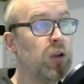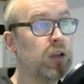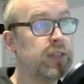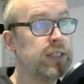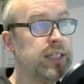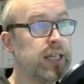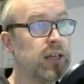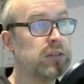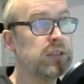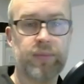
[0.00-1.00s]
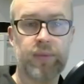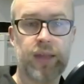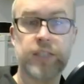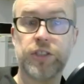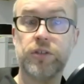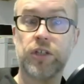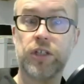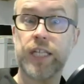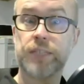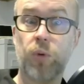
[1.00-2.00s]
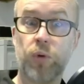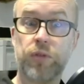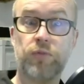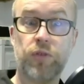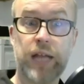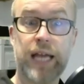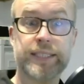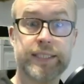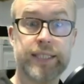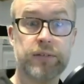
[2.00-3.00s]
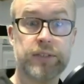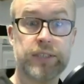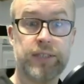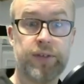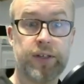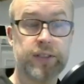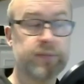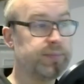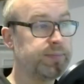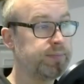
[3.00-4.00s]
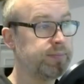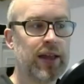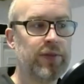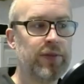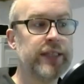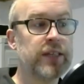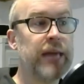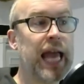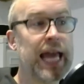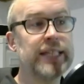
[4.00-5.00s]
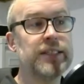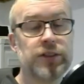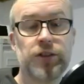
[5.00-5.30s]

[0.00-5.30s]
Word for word: look at the details and choose to export the root SSL certificate. This can be added